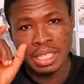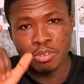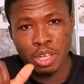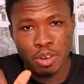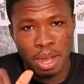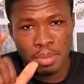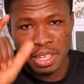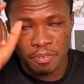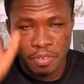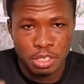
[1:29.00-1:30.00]
requirement,
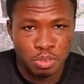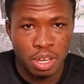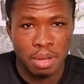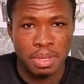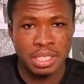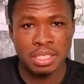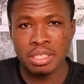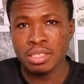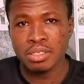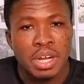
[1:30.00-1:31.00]
the first requirement
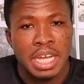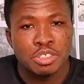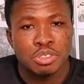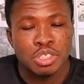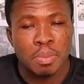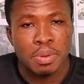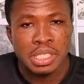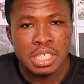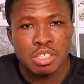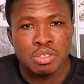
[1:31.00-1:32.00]
grant you the
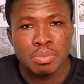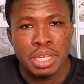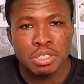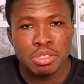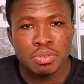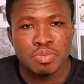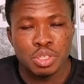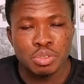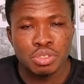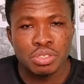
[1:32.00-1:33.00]
opportunity to make YouTube
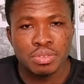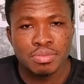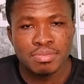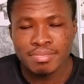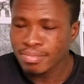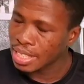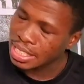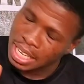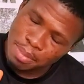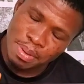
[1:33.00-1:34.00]
videos. The
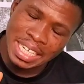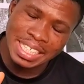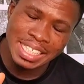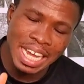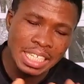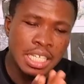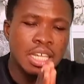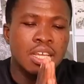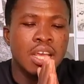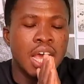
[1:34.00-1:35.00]
second part is that
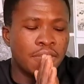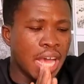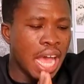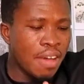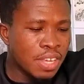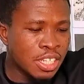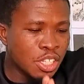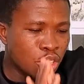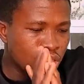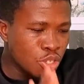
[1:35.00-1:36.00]
after having
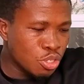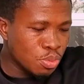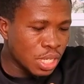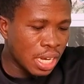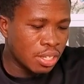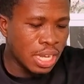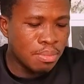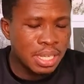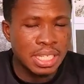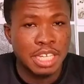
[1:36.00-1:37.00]
your YouTube channel,
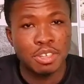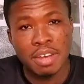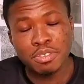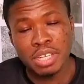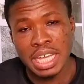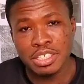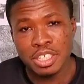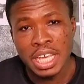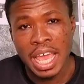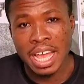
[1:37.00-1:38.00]
that means that you have to get
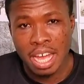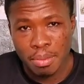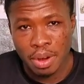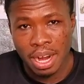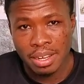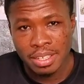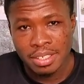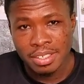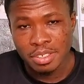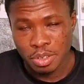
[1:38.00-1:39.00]
a camera,
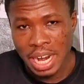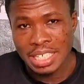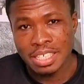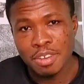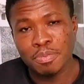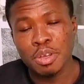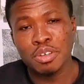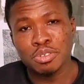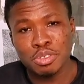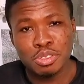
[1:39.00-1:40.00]
right?
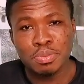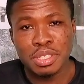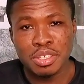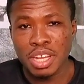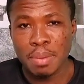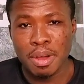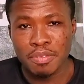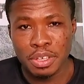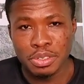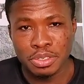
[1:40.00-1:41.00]
Because YouTube is all
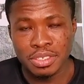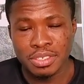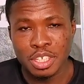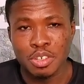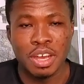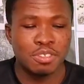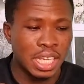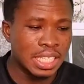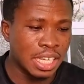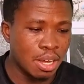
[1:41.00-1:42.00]
about videos. You have to
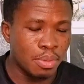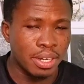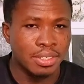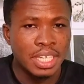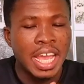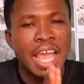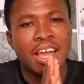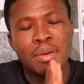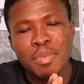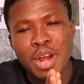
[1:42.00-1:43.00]
get a
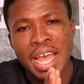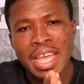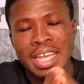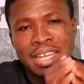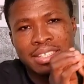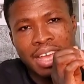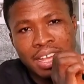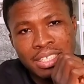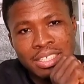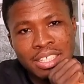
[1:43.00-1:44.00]
camera in a
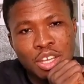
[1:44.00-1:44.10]
sense